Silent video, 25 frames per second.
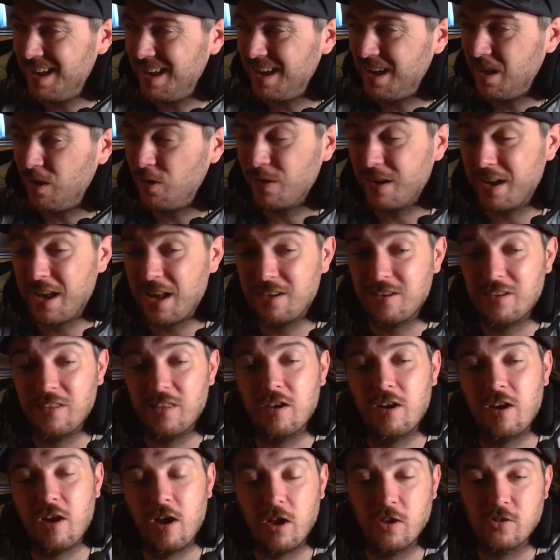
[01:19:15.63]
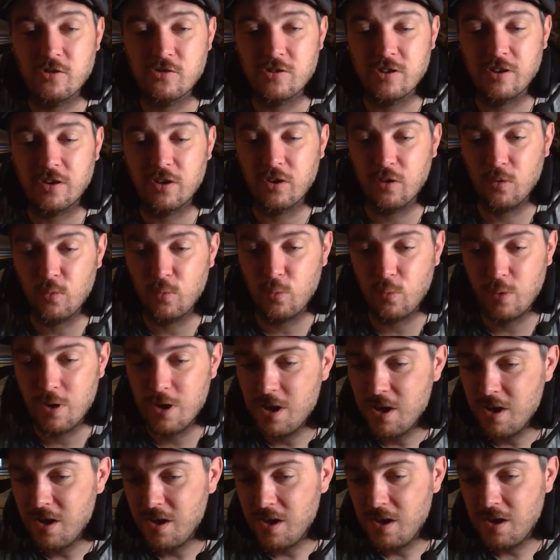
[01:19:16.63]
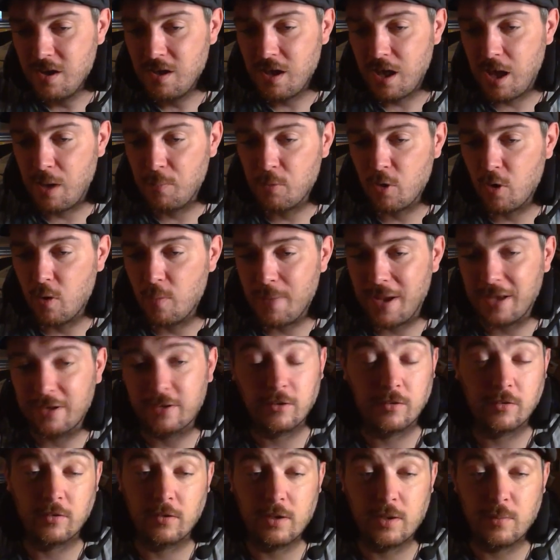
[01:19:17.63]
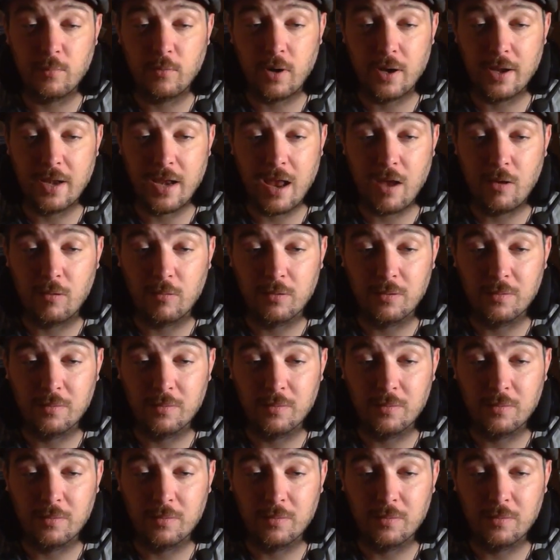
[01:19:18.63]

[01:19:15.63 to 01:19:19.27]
I'll get to The Conjuring, too. I'm going back to sleep right now.